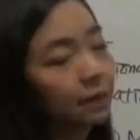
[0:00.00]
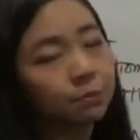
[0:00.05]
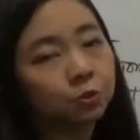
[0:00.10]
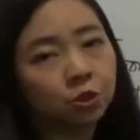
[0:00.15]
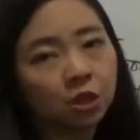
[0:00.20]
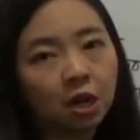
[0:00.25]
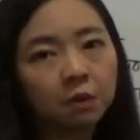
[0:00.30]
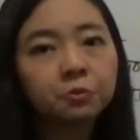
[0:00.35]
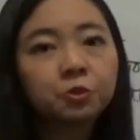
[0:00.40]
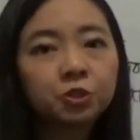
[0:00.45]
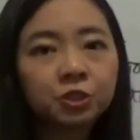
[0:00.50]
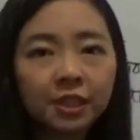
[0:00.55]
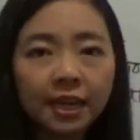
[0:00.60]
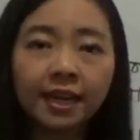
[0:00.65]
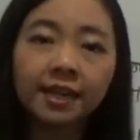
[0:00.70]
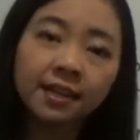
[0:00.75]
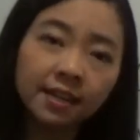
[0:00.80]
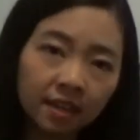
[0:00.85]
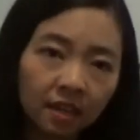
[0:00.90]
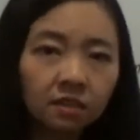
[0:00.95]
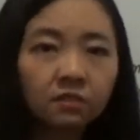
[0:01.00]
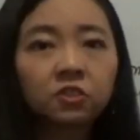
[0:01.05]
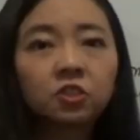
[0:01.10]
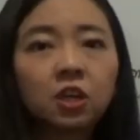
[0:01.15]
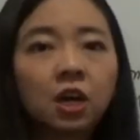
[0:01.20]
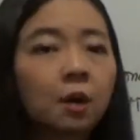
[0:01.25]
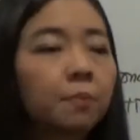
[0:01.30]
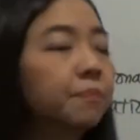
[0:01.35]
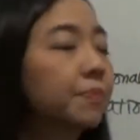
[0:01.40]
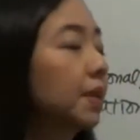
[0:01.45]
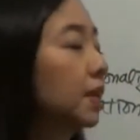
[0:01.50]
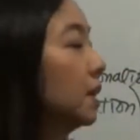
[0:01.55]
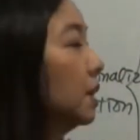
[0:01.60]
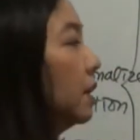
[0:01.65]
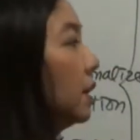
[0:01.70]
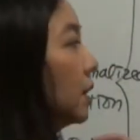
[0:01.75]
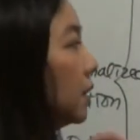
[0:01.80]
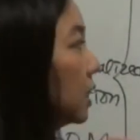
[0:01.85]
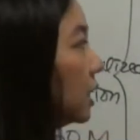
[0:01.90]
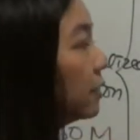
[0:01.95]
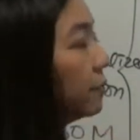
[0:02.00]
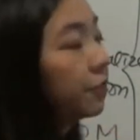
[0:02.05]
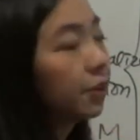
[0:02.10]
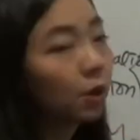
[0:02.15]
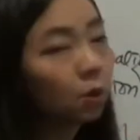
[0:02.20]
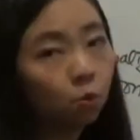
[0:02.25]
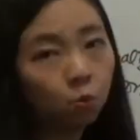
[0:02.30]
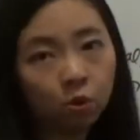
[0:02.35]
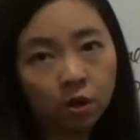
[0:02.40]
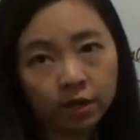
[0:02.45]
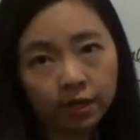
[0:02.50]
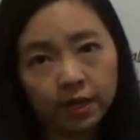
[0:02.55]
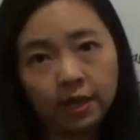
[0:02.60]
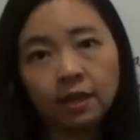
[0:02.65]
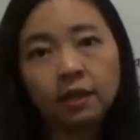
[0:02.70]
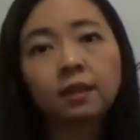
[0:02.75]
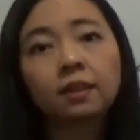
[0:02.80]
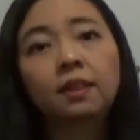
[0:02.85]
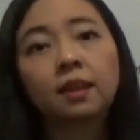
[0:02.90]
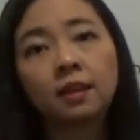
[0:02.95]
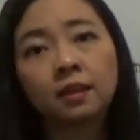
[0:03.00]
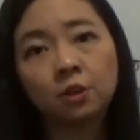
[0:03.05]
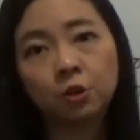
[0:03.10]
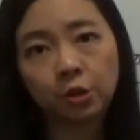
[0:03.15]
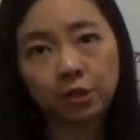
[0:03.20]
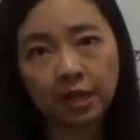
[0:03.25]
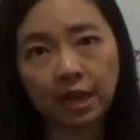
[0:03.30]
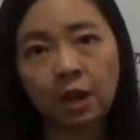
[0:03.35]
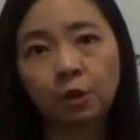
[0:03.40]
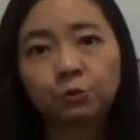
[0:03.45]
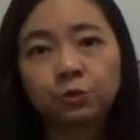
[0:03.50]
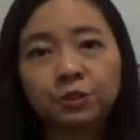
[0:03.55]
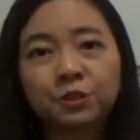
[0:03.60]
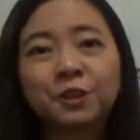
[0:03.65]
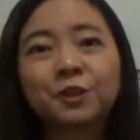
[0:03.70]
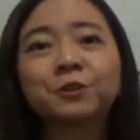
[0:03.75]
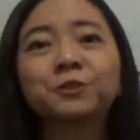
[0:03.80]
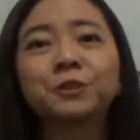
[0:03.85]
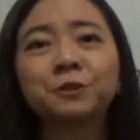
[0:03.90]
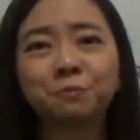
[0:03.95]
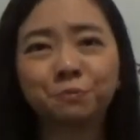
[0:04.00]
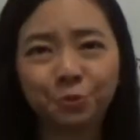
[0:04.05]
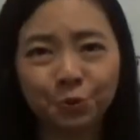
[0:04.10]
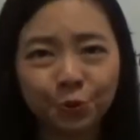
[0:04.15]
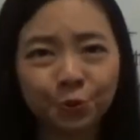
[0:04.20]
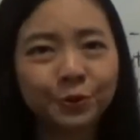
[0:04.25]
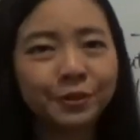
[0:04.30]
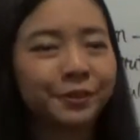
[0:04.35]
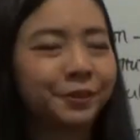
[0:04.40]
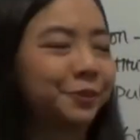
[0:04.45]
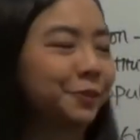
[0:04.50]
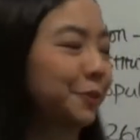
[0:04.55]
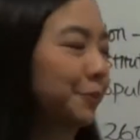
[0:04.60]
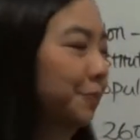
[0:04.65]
job, just any kind of job, if you're working, then you're counted as employed.